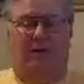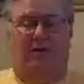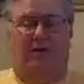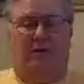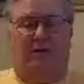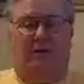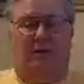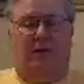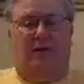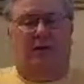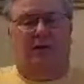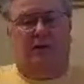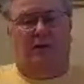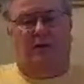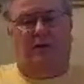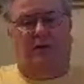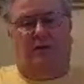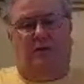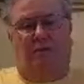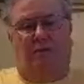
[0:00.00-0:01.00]
Stills
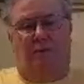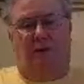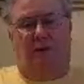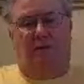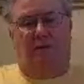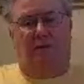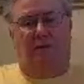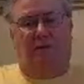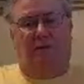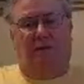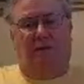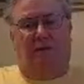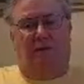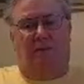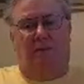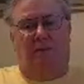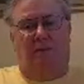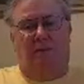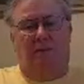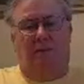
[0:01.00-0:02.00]
used to be with
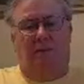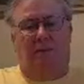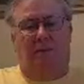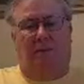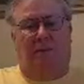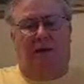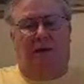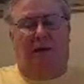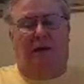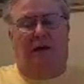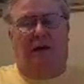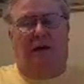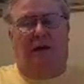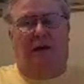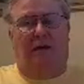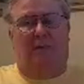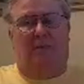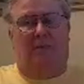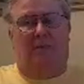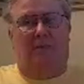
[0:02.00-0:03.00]

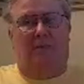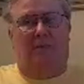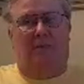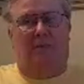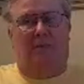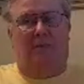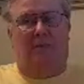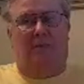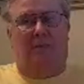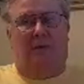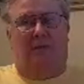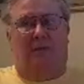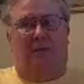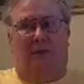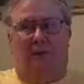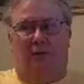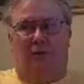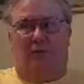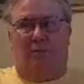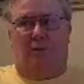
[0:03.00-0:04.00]
Buffalo
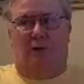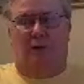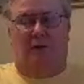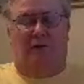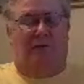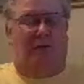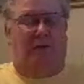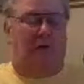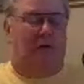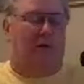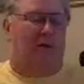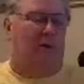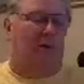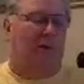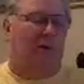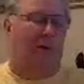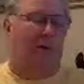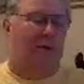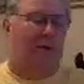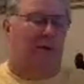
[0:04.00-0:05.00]
Springfield.
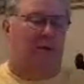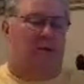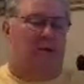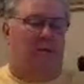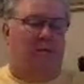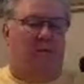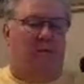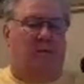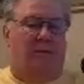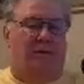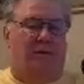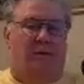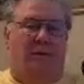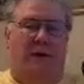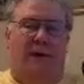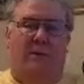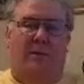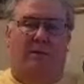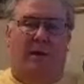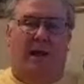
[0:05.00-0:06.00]
And of course,
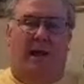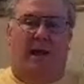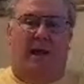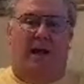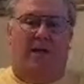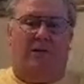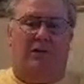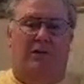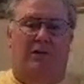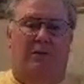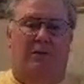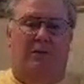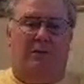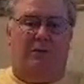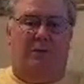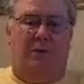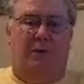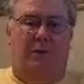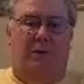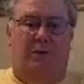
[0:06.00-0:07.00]
Graham Nash was
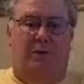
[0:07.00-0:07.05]
with the